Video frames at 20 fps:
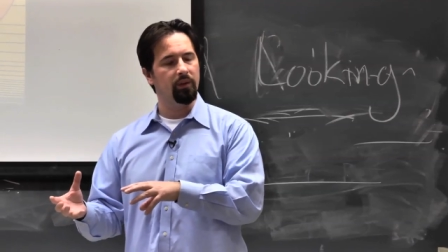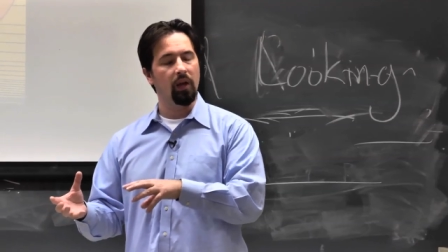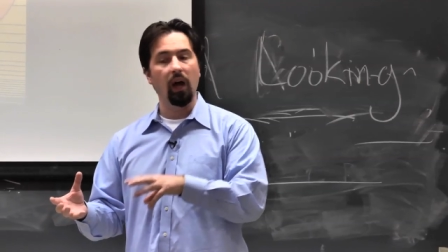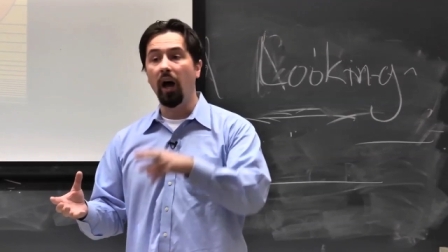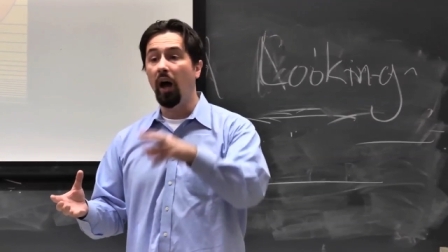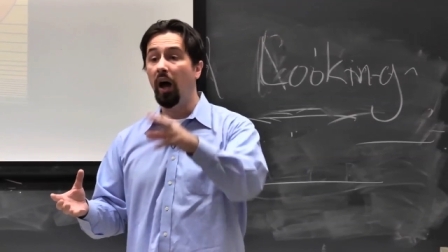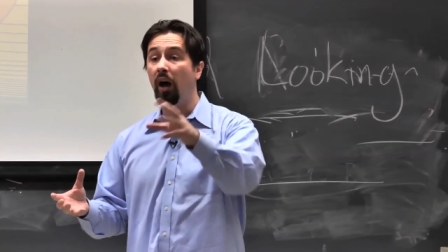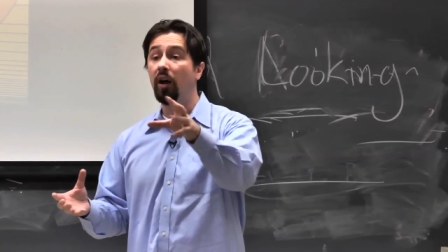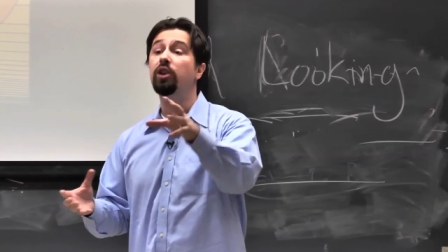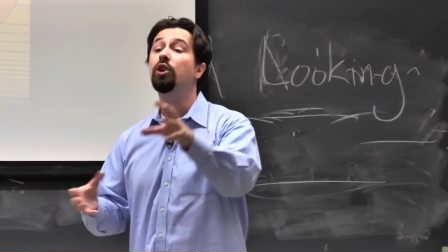
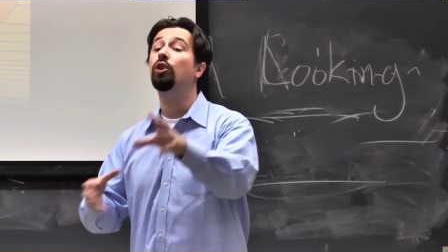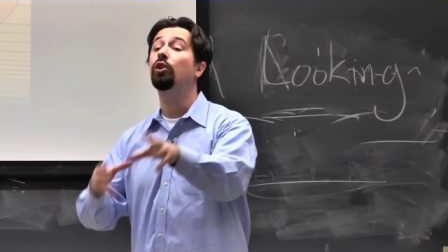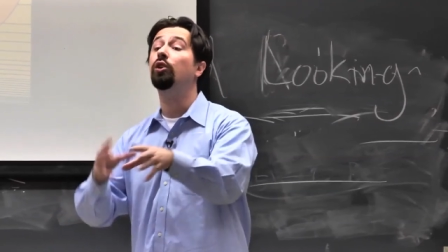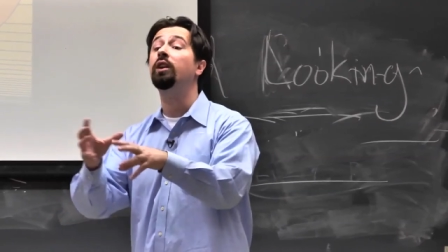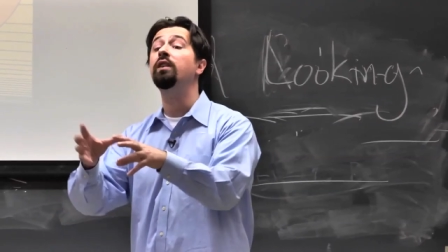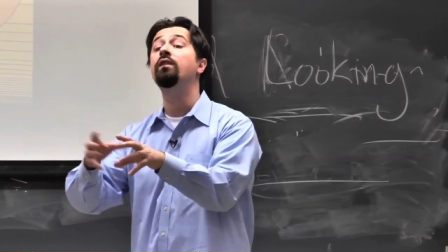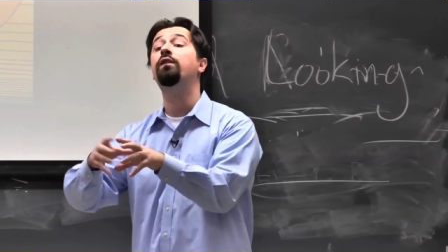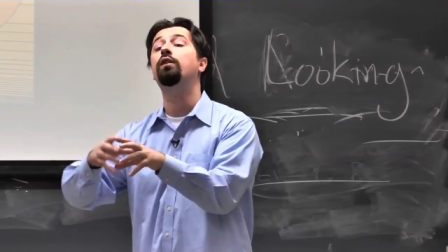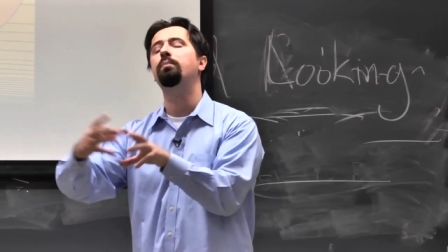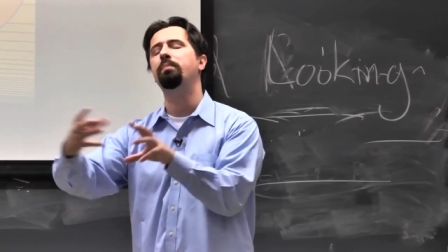Uh, you're
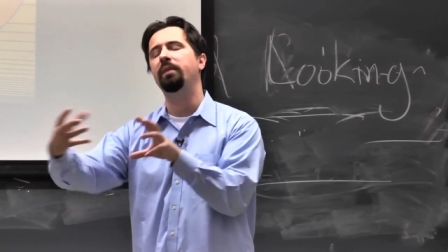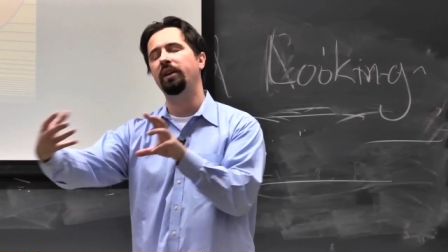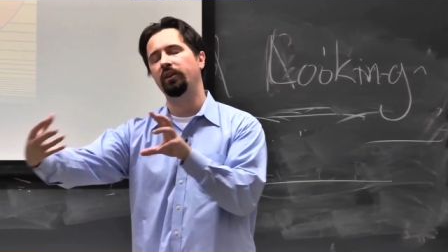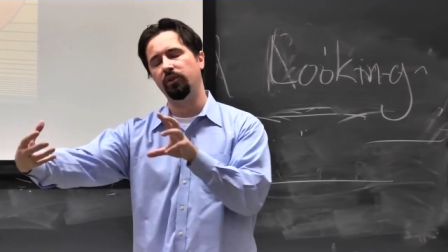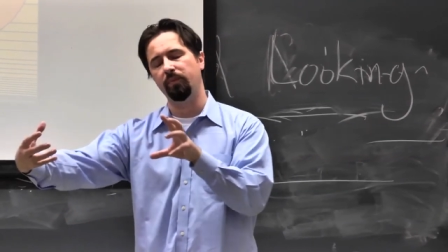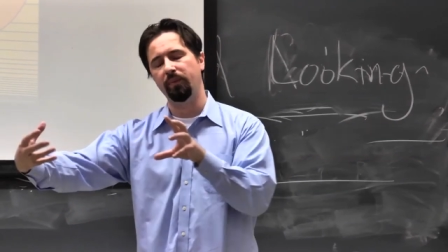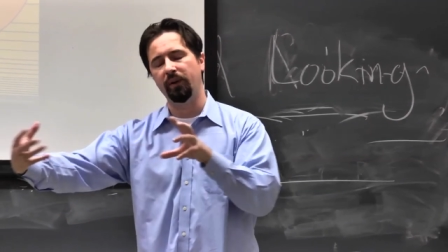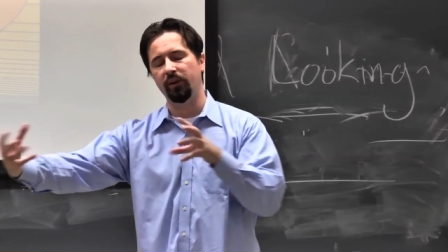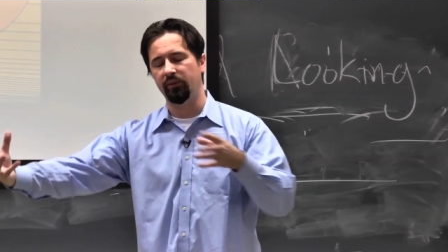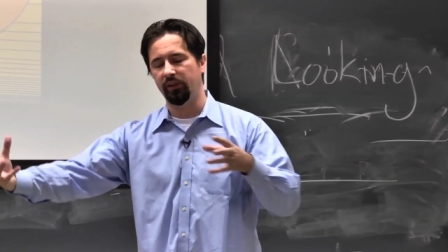looking for
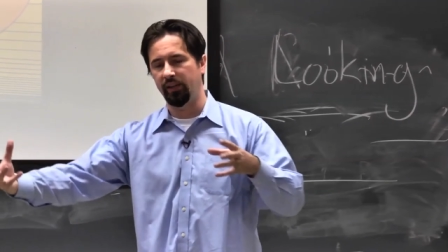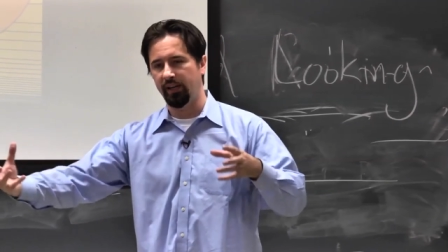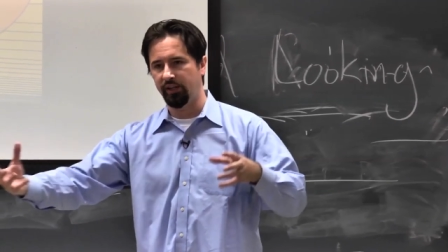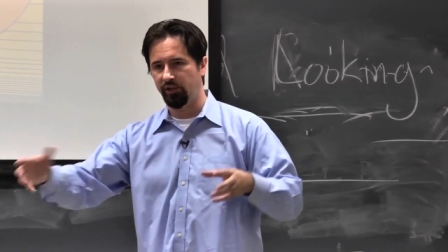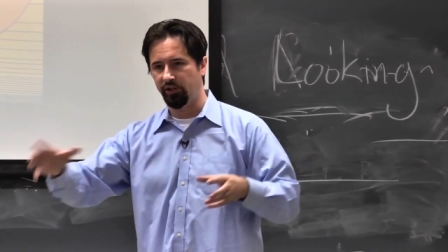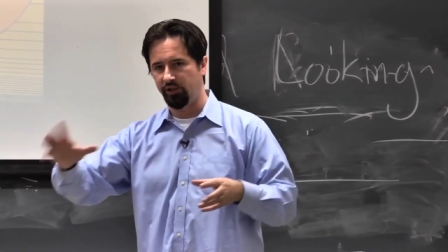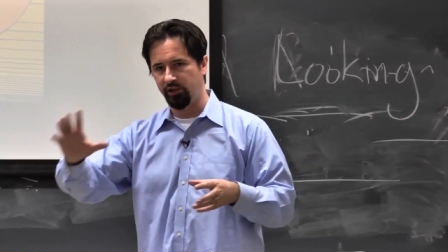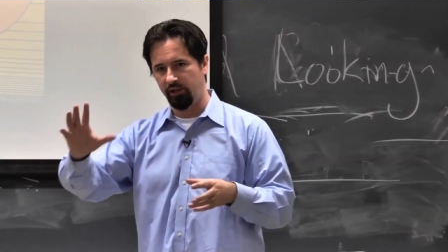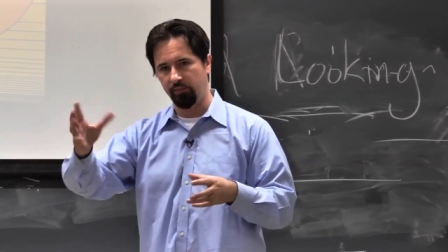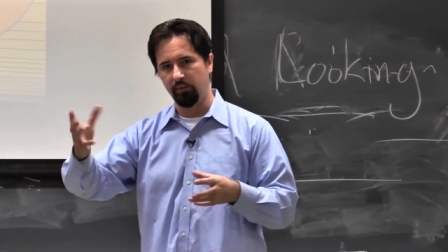peer-to-peer -peer
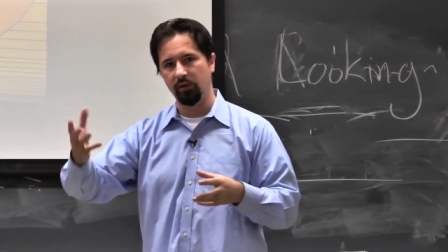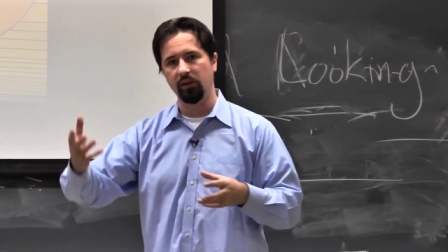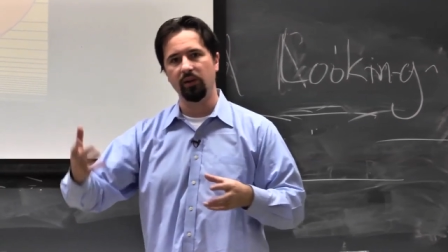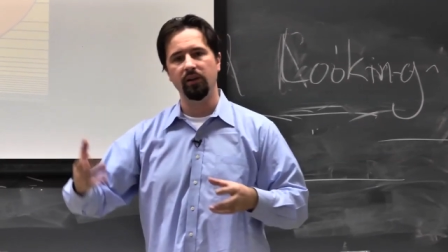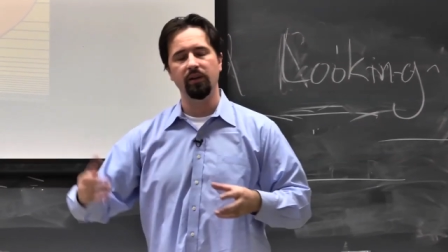relationship.